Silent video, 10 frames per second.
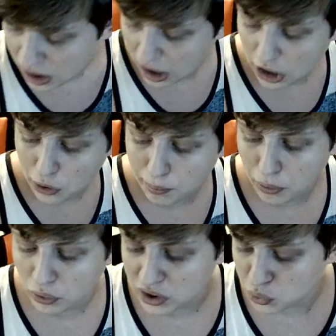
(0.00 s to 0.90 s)

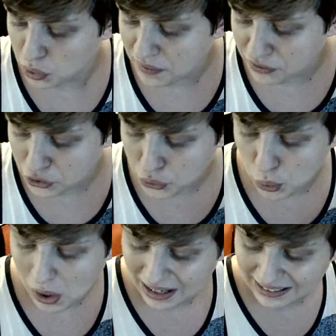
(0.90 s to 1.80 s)
bonus revenue,
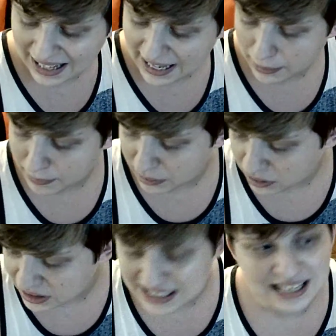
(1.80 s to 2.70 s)

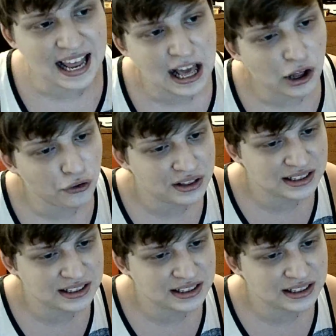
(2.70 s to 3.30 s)
liability, and health and